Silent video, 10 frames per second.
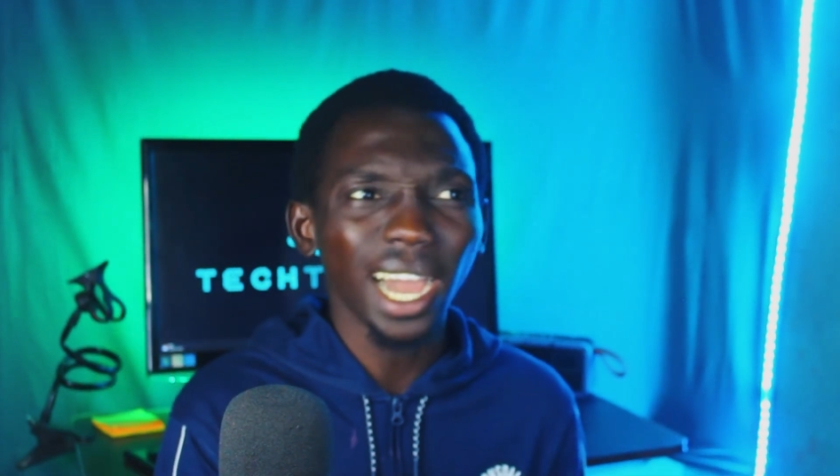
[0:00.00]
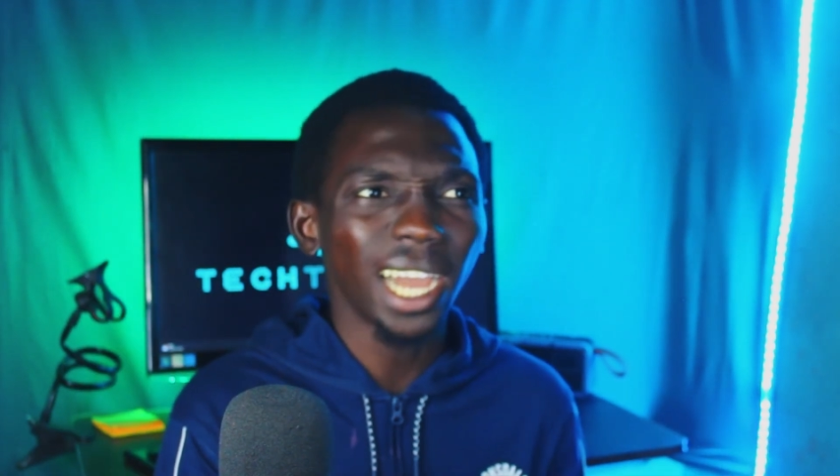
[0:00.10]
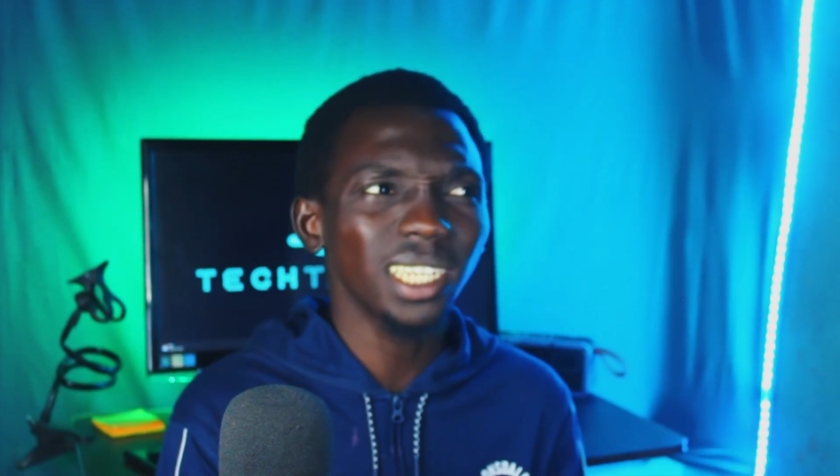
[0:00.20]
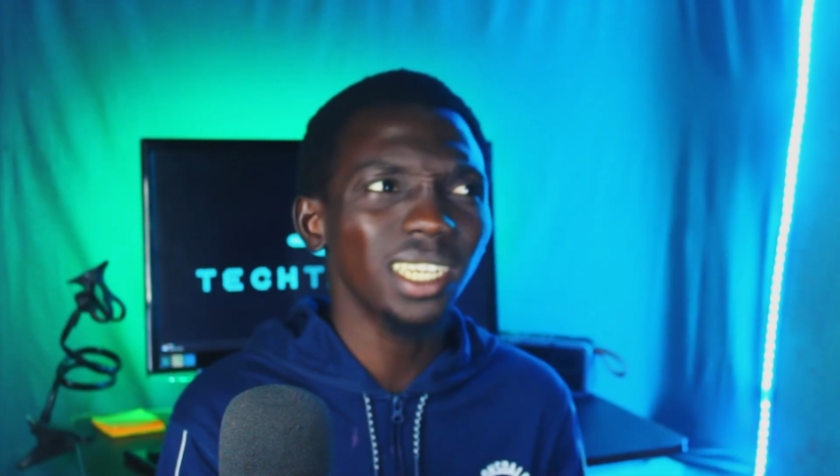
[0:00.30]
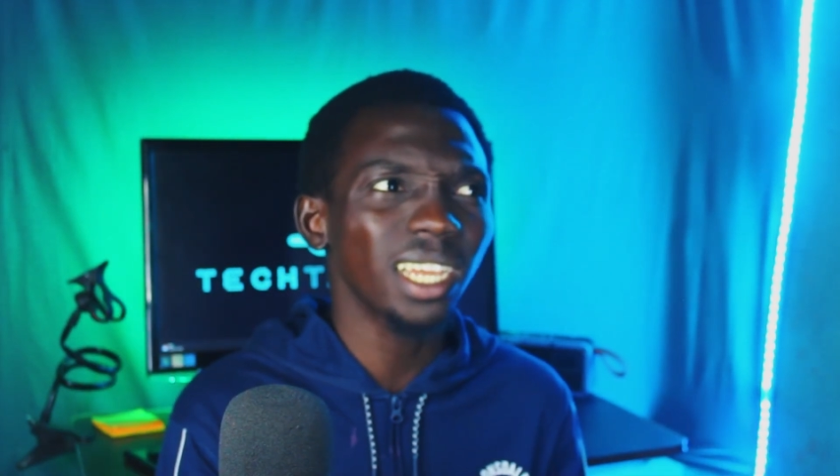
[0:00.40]

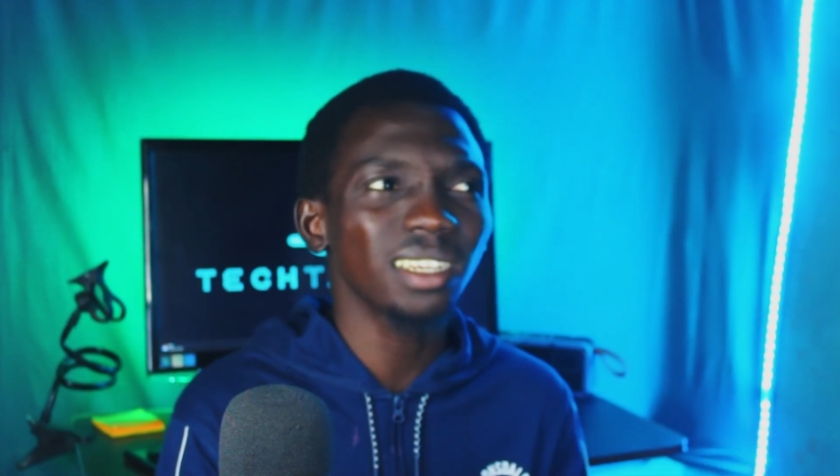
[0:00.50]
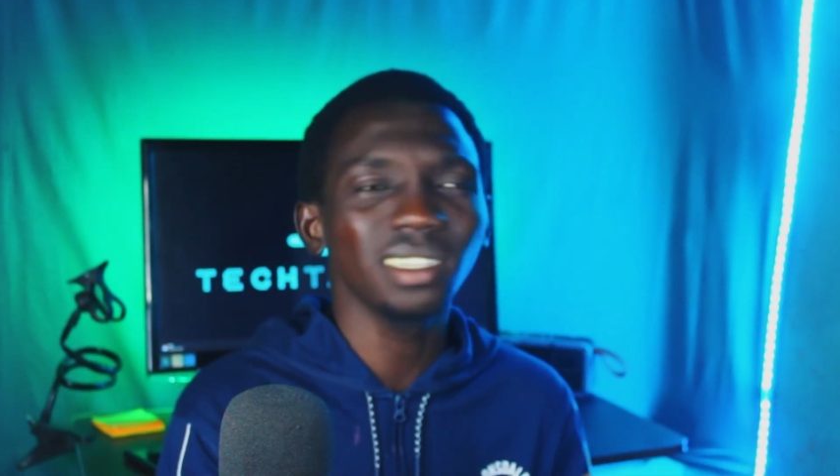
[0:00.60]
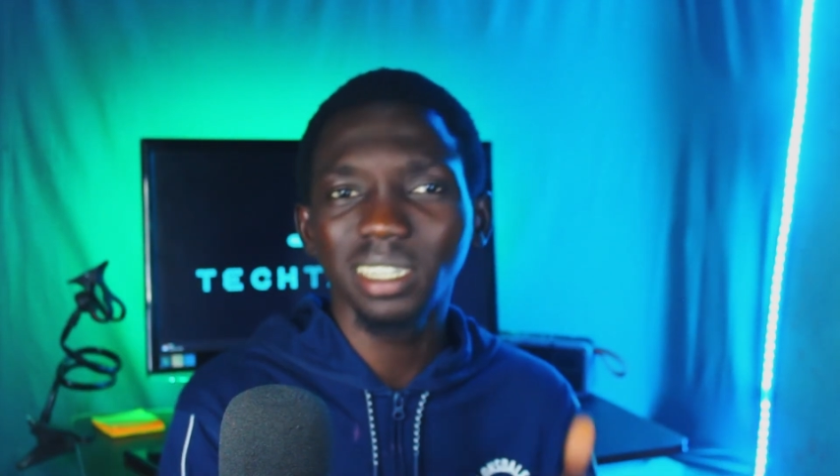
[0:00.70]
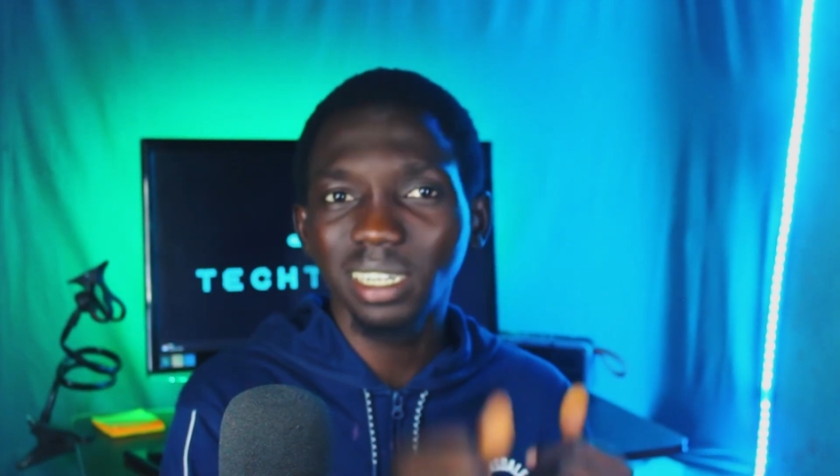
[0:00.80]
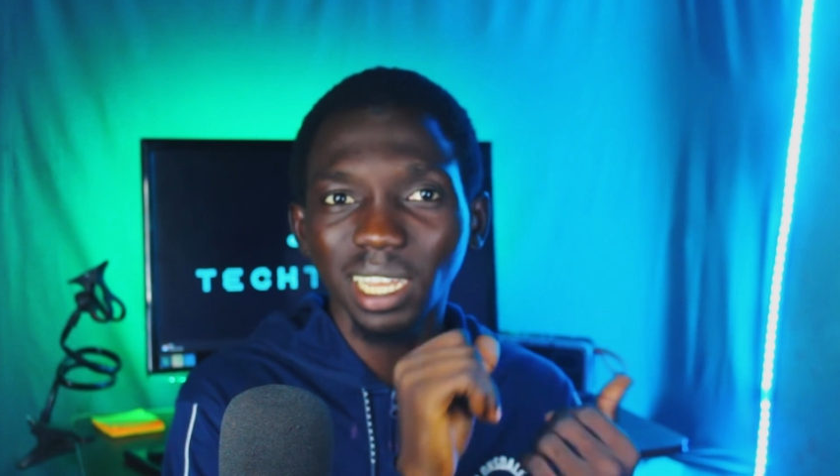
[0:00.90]
and then
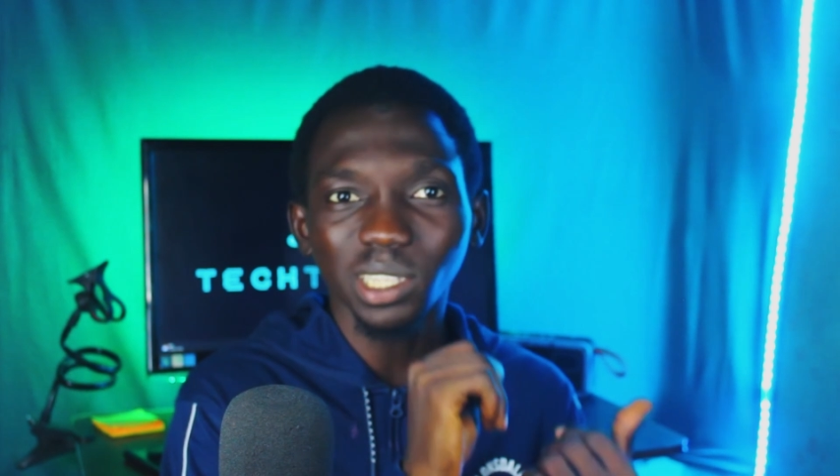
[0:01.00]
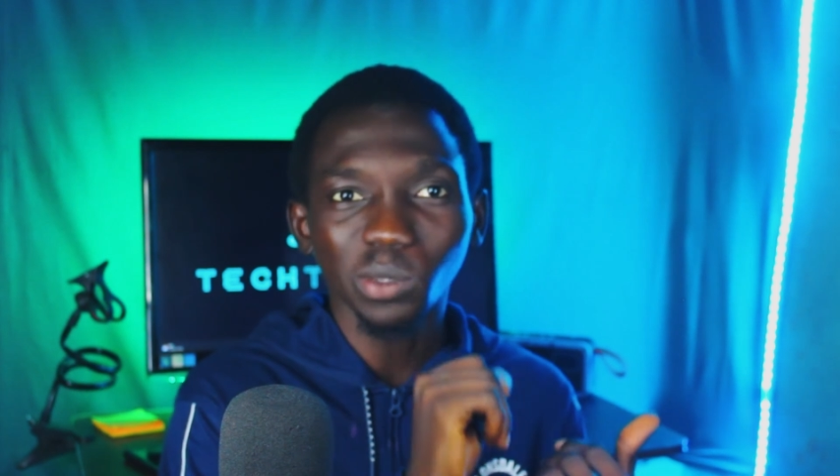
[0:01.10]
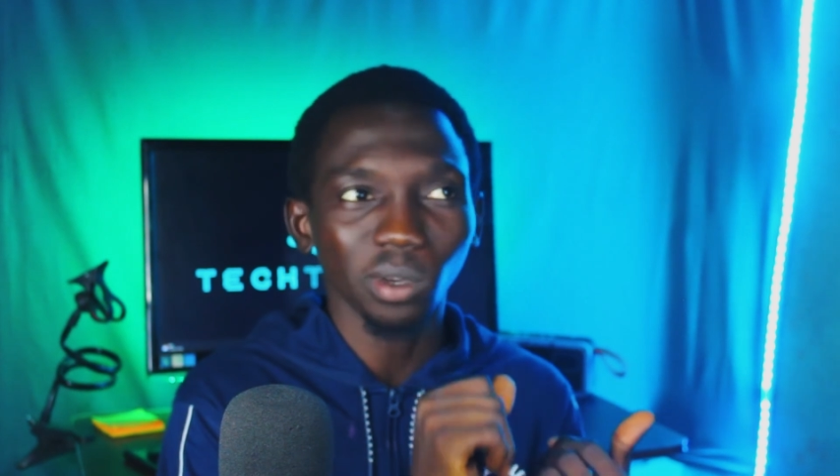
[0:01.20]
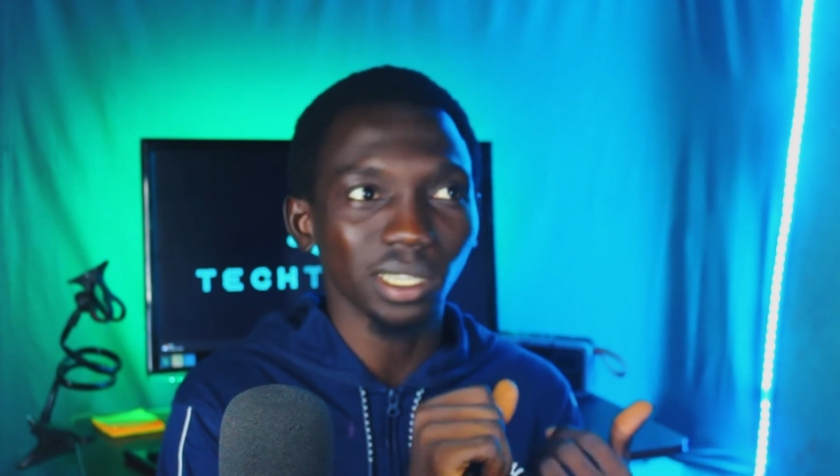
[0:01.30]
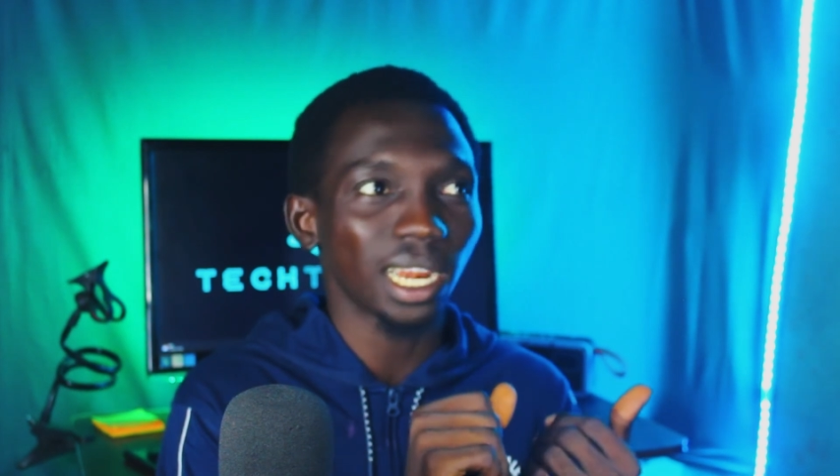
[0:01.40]
the
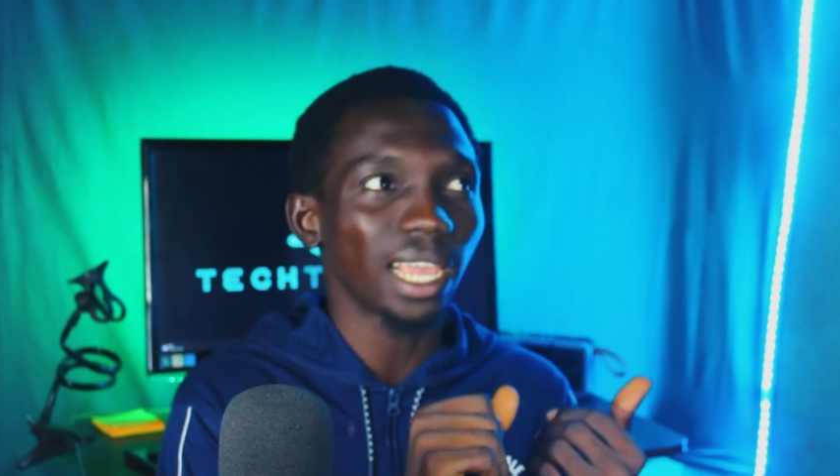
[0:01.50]
date was